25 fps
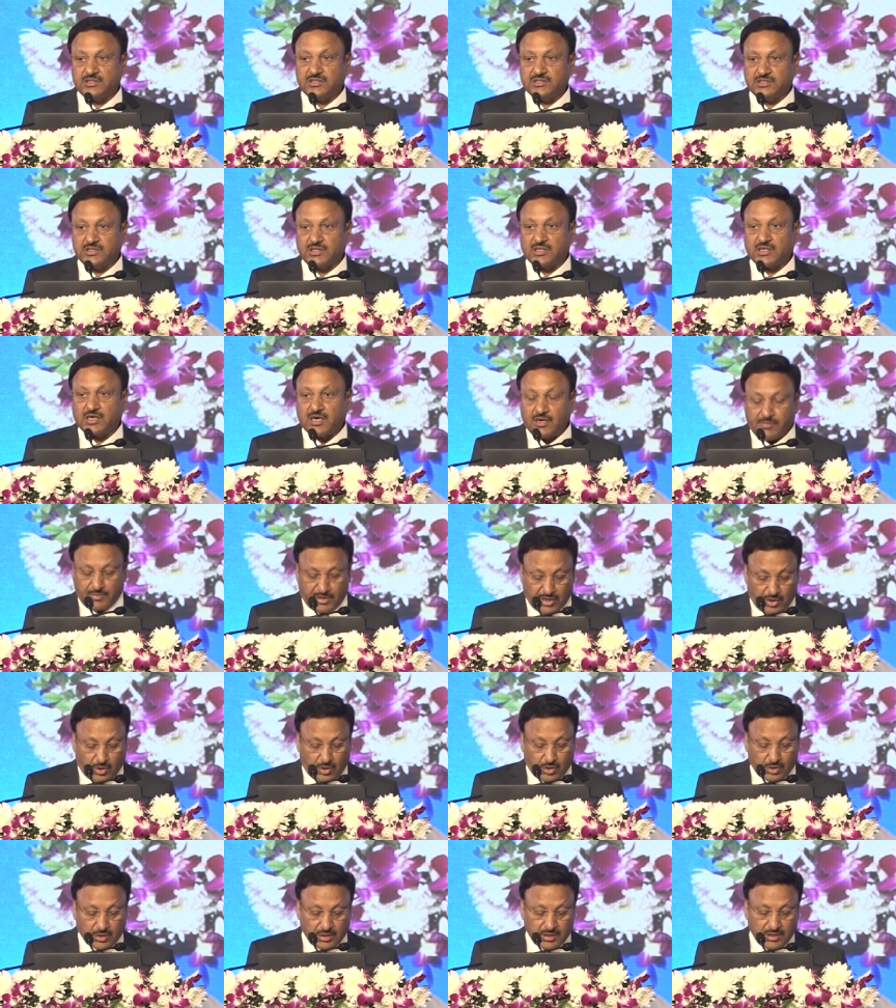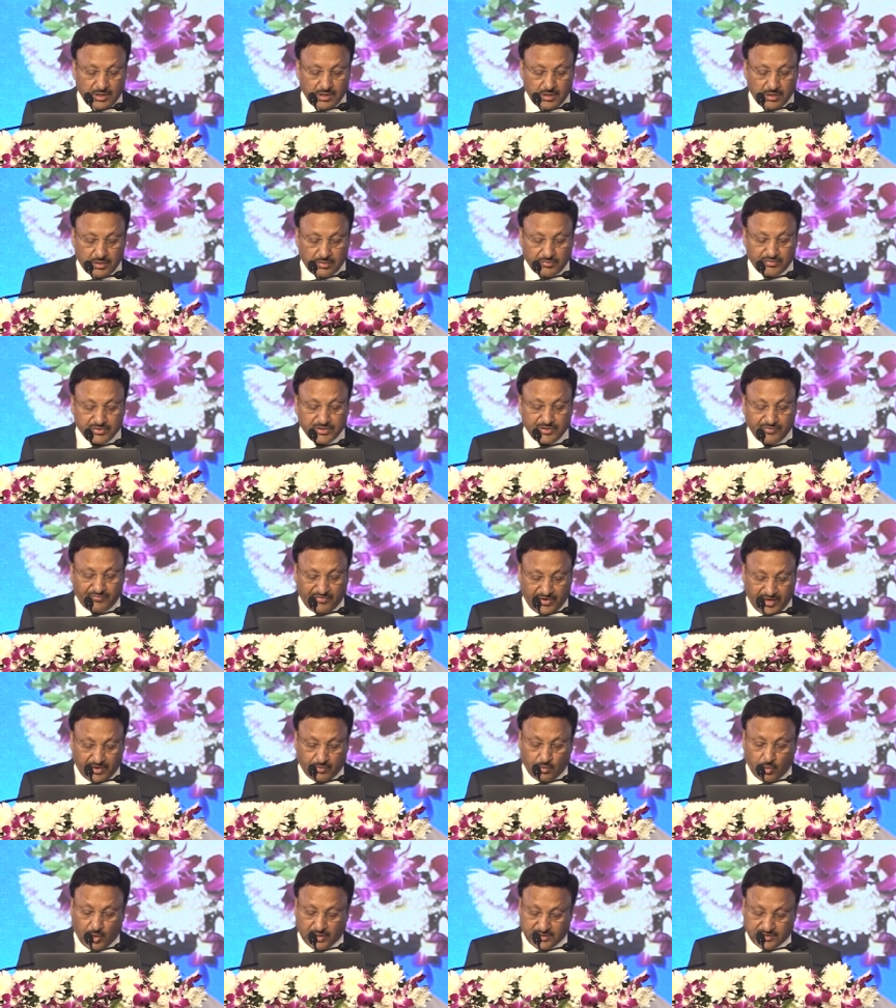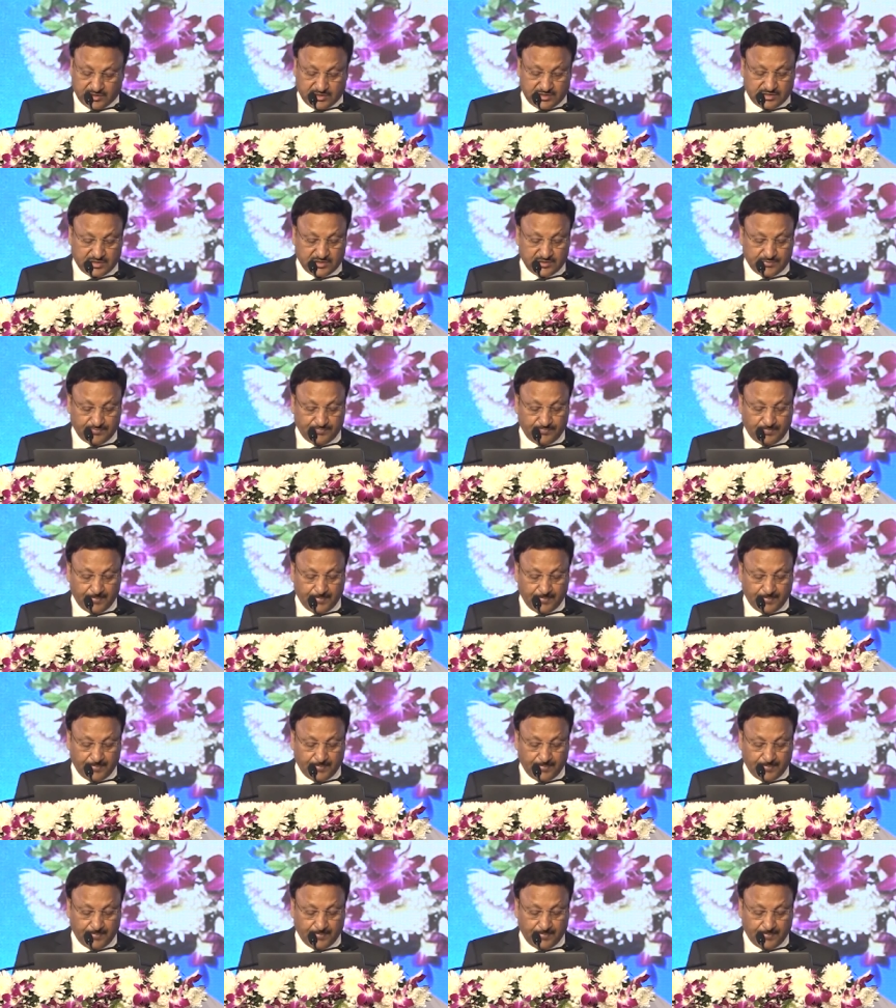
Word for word: It doesn't come along with the fake ones.